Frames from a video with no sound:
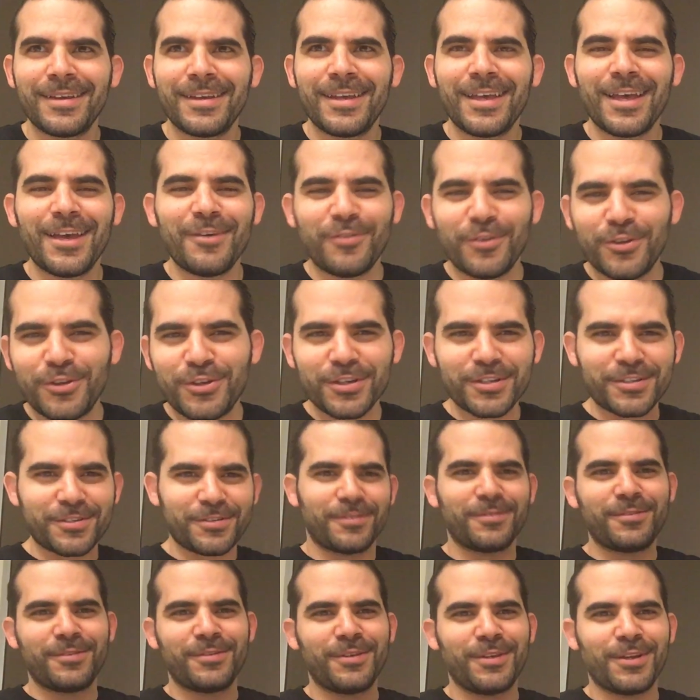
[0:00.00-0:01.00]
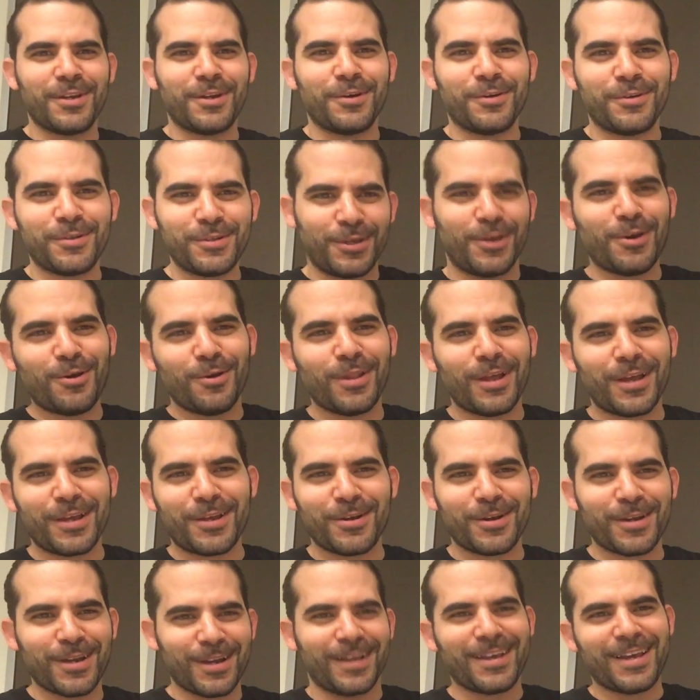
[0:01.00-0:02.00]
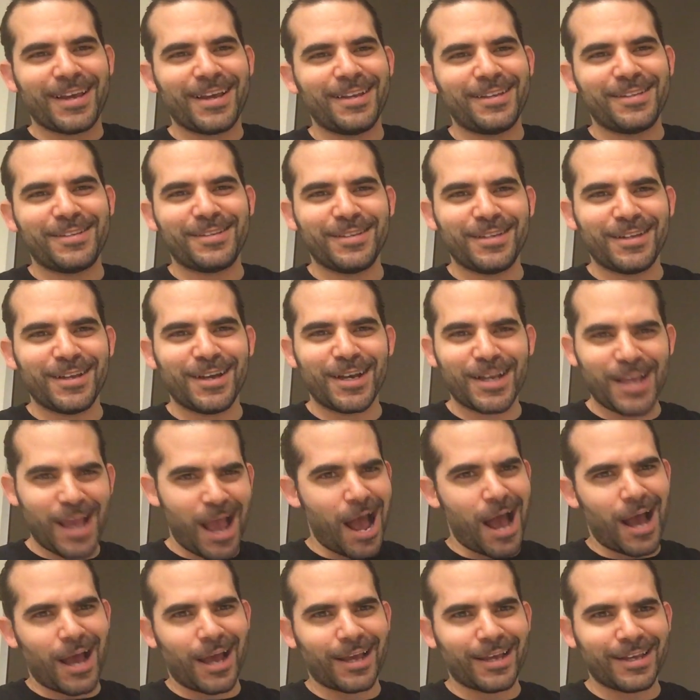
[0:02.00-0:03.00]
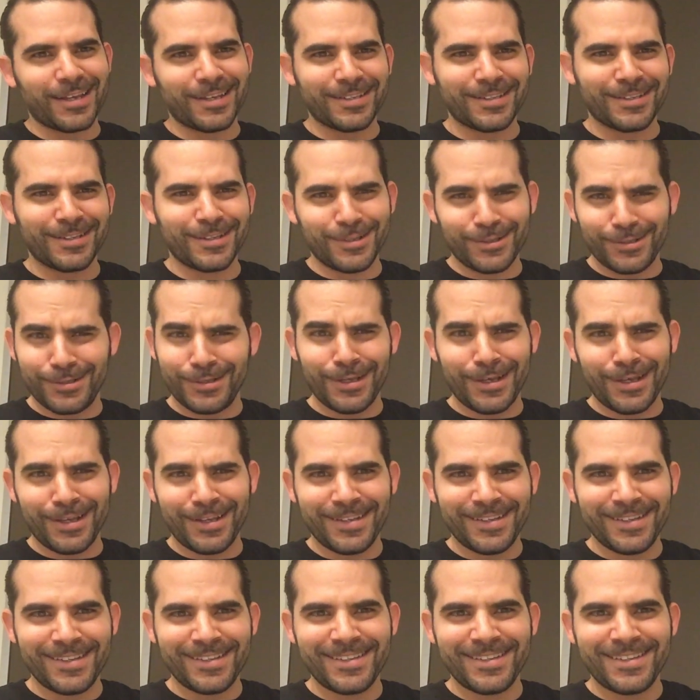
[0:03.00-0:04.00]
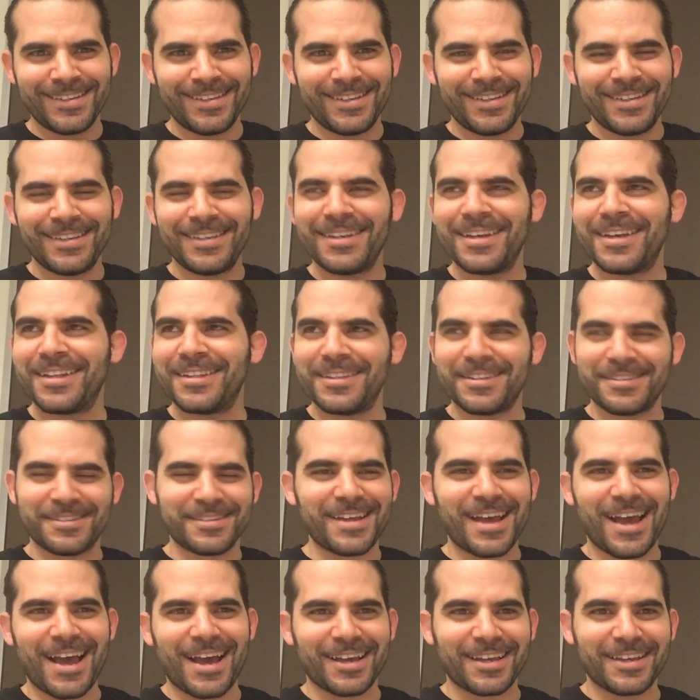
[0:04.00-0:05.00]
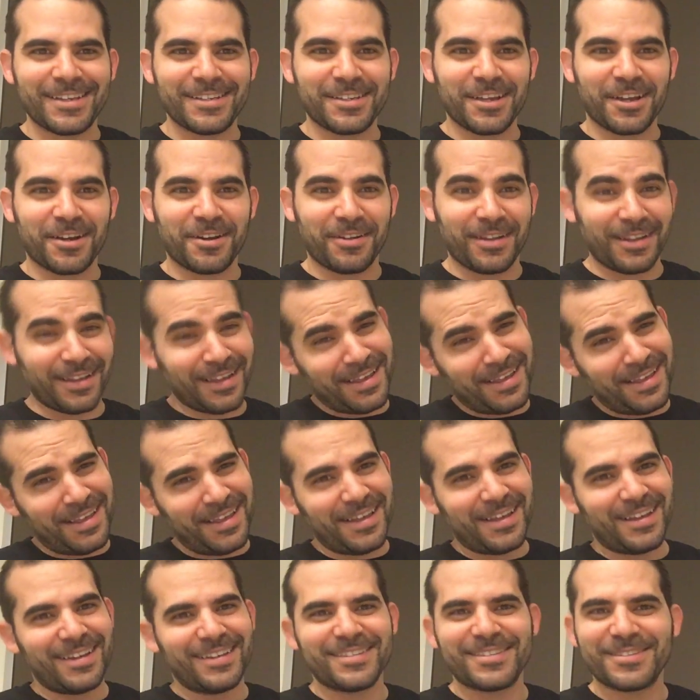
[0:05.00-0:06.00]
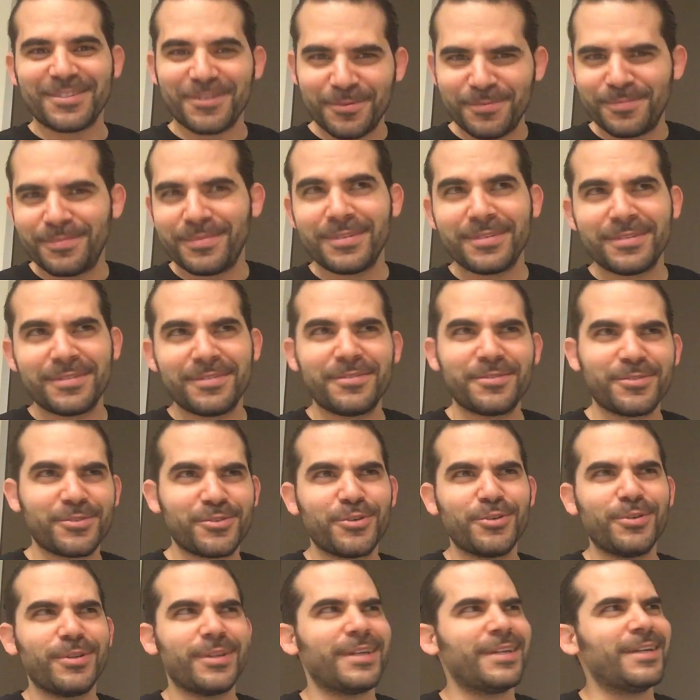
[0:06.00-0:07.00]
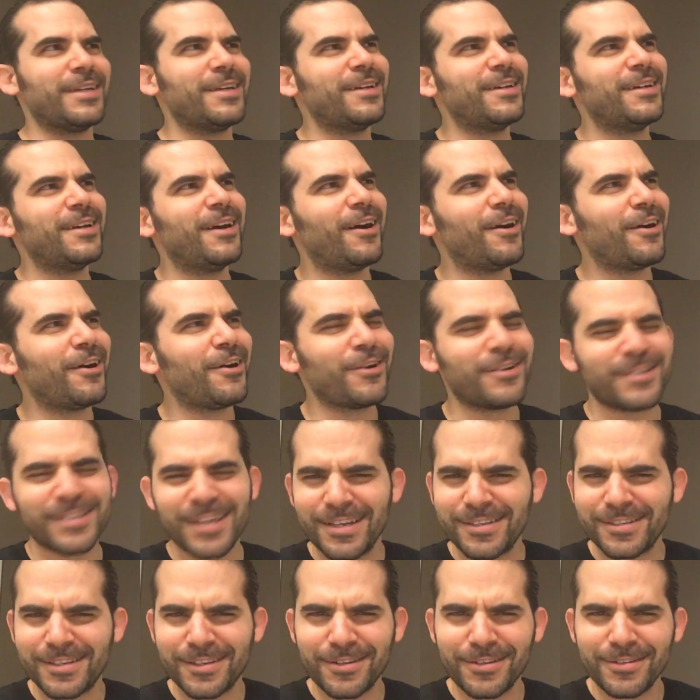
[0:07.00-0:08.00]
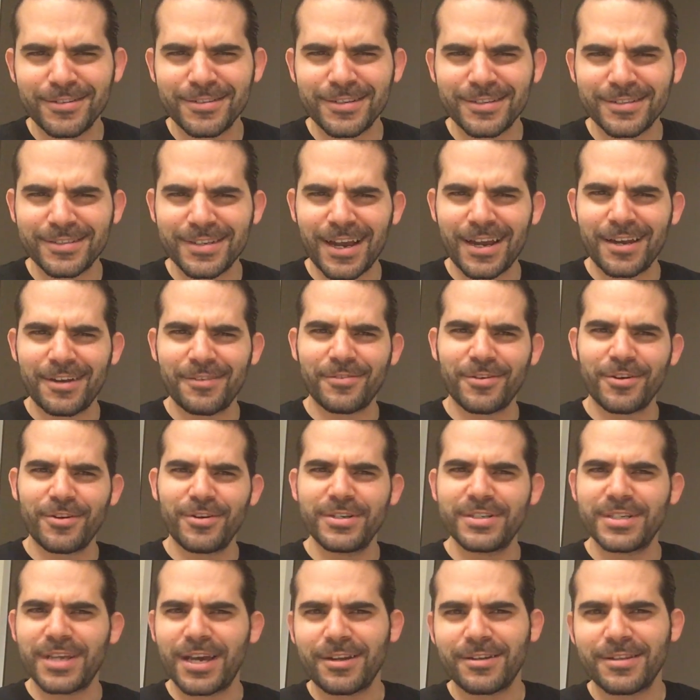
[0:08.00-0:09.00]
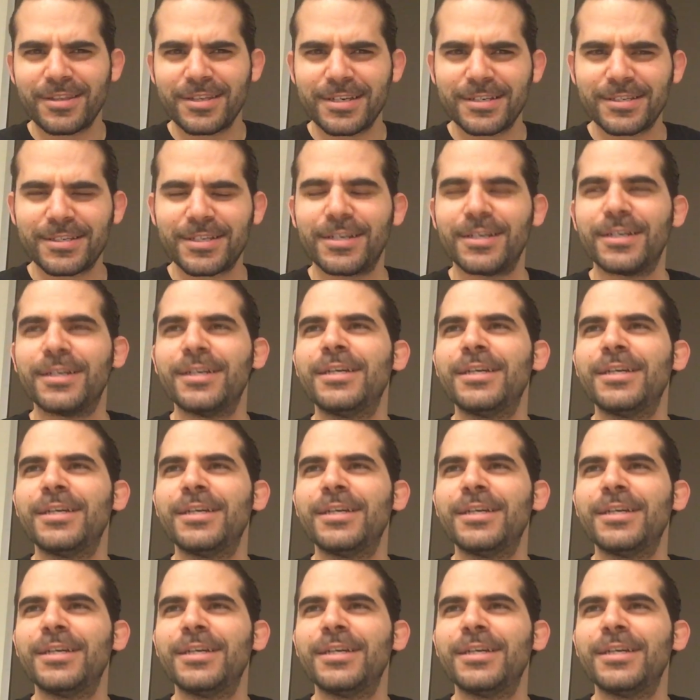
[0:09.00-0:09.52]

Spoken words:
If you just, go like you're gonna hit a guy in the sack, he's gonna go, yeah. So truly, are testicles a sign of courage? I don't think so.